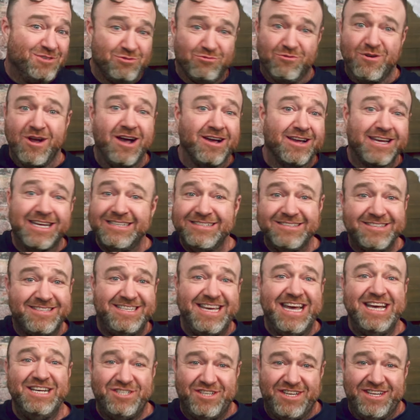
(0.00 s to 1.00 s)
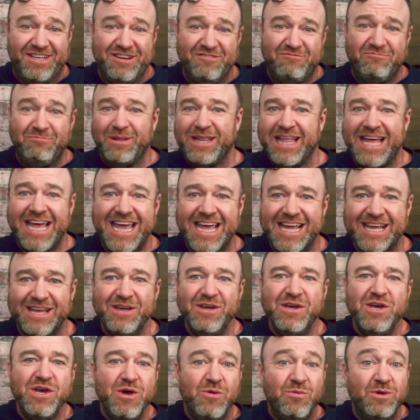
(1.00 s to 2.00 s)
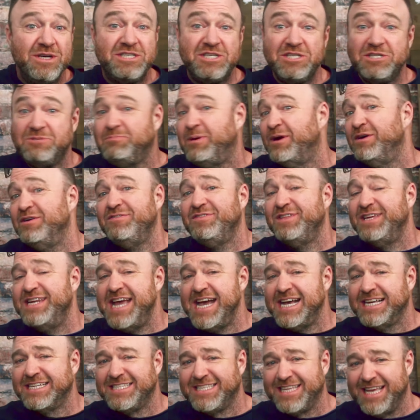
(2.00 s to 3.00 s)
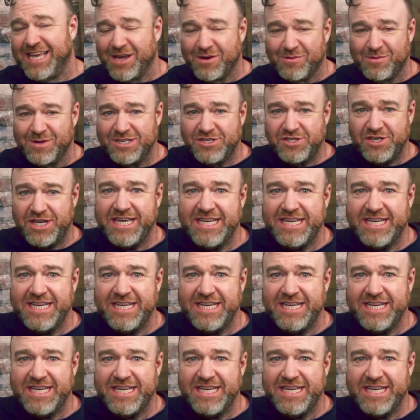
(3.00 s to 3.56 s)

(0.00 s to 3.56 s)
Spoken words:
drunken session of playing, which is part of the next thing, which